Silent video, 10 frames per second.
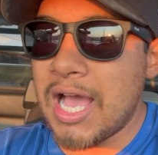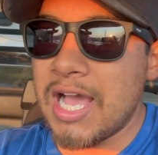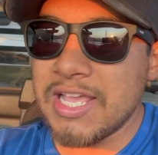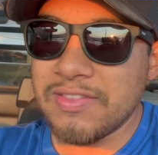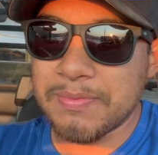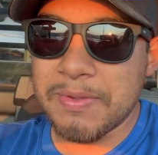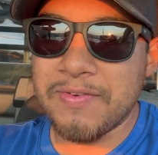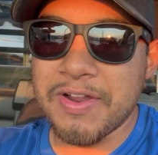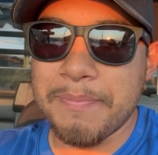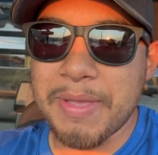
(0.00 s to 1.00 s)
uh, you have to be
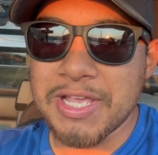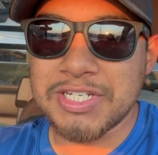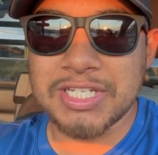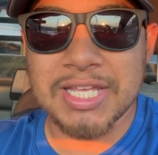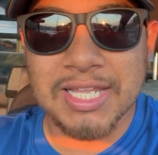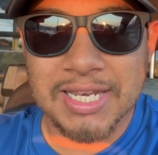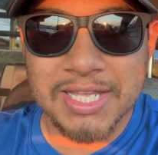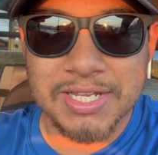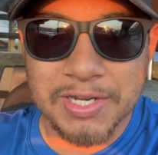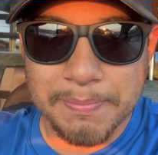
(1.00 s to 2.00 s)
very patient and
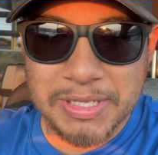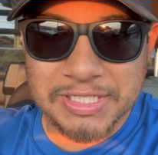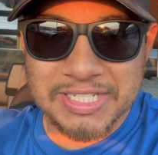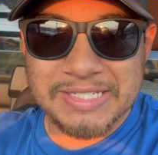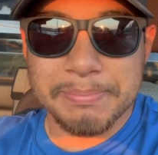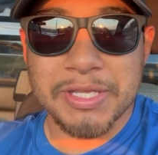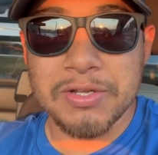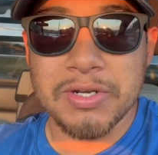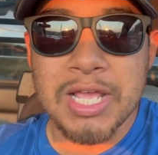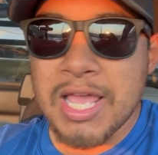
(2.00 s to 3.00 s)
let your business
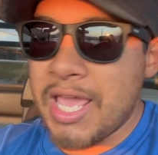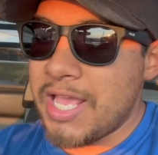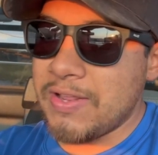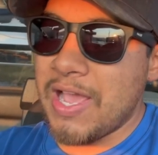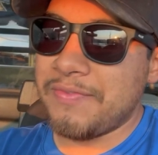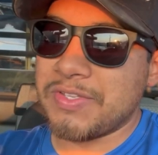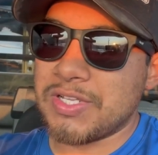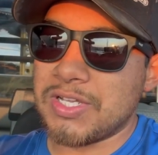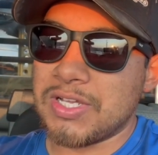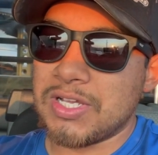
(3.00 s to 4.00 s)
build, and you have
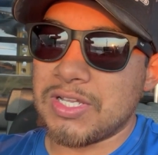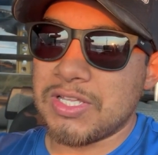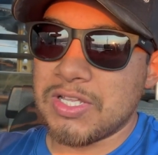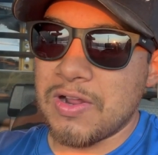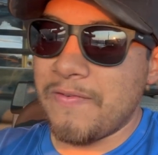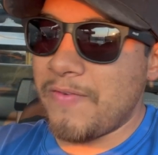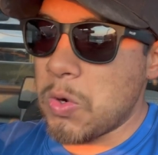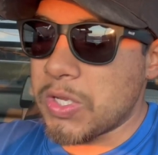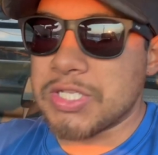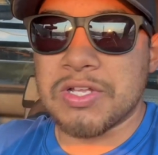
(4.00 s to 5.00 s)
to, you know,
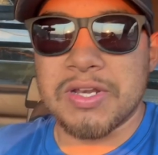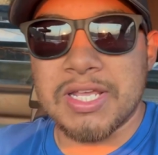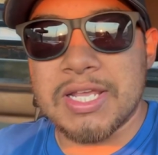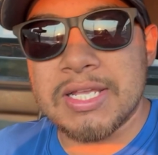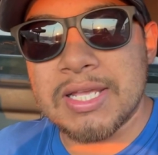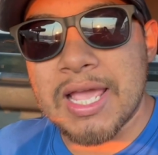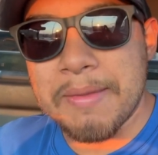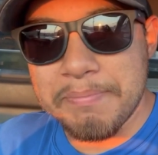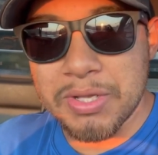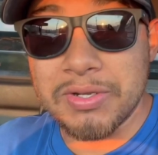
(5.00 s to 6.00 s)
focus on it
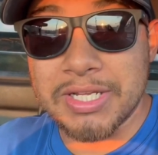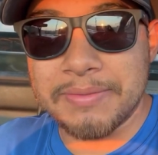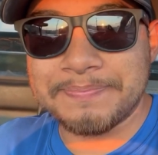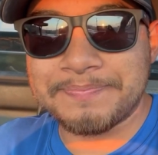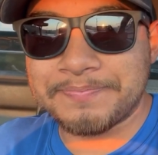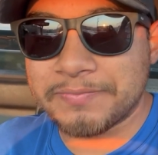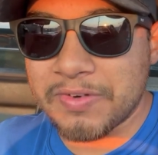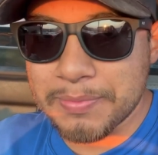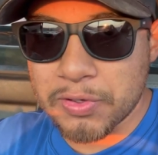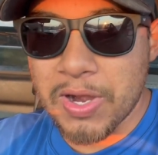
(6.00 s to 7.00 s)
and build it
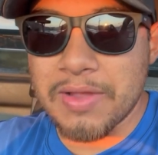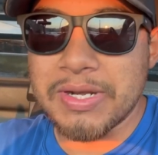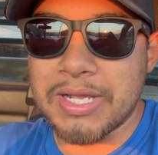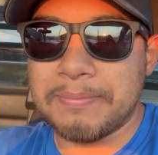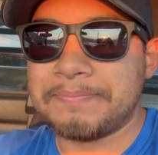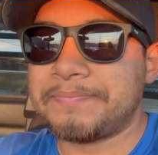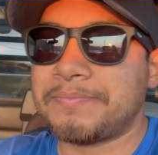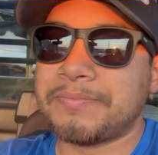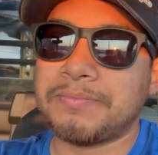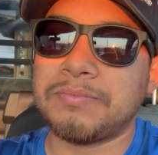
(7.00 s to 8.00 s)
from the ground up.
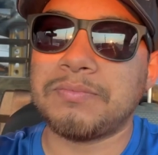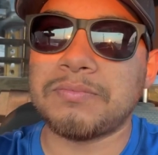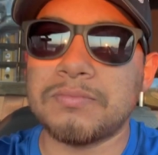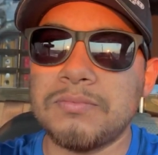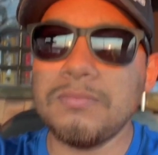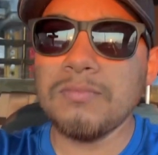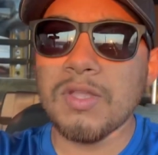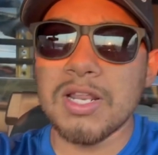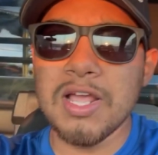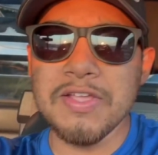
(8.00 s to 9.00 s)

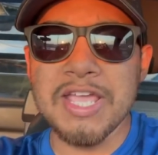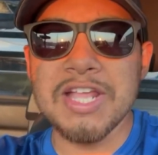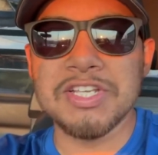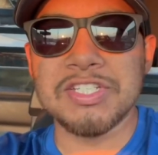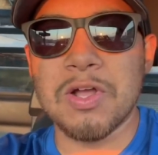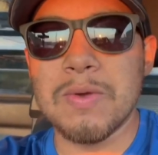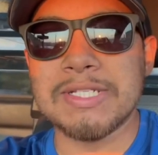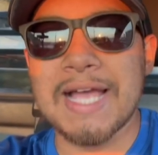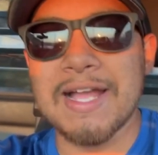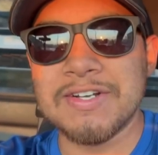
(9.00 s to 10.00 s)
You know, you can't just always
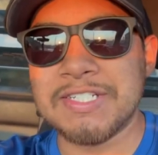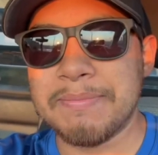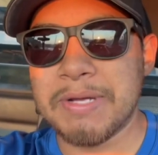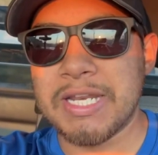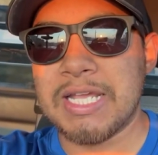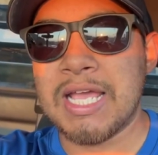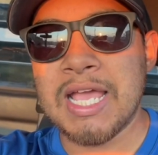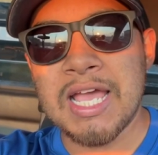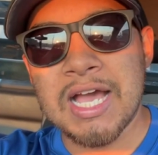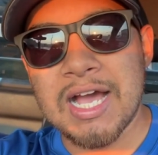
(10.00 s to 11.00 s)
hire somebody
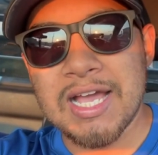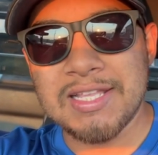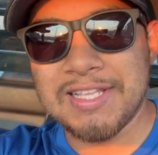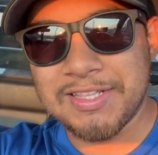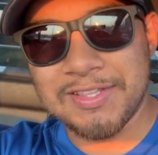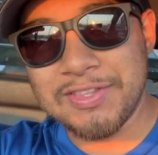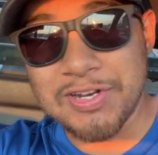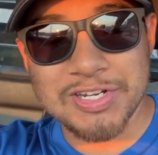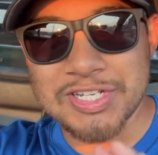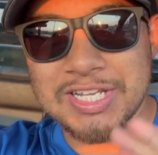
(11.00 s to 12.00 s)
uh, and then
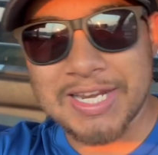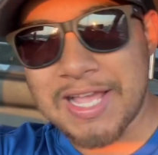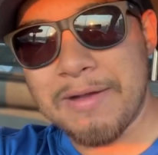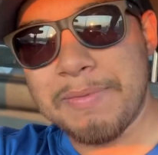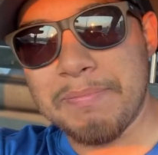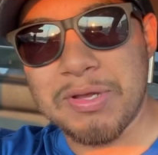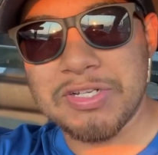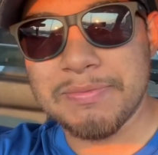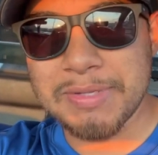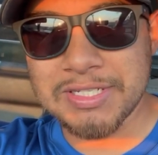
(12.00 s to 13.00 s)
they're just going to help you build
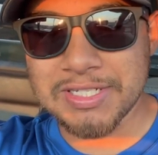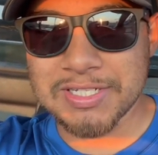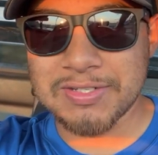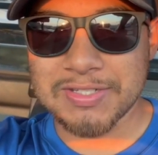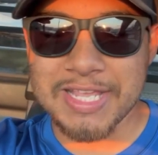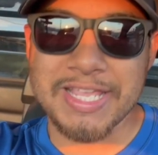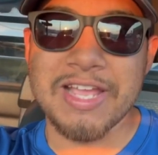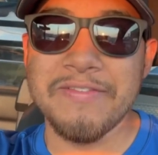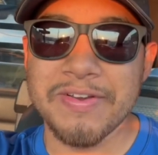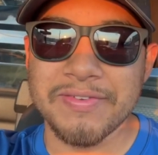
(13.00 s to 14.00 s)
your business or take
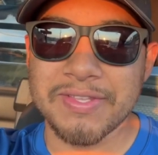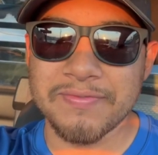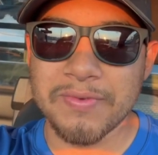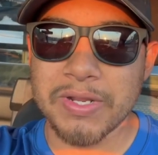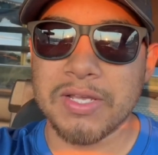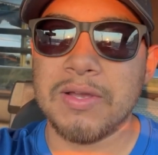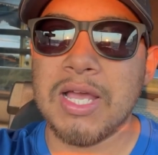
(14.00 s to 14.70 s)
care of everything for you.